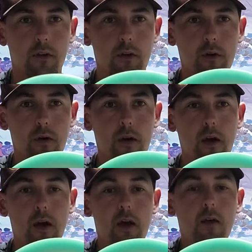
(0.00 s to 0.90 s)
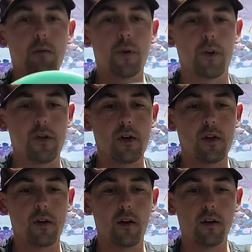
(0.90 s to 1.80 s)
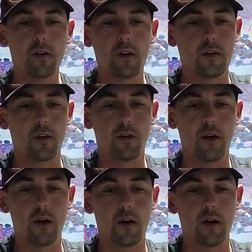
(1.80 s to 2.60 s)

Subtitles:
2. Pretty seasoned. It's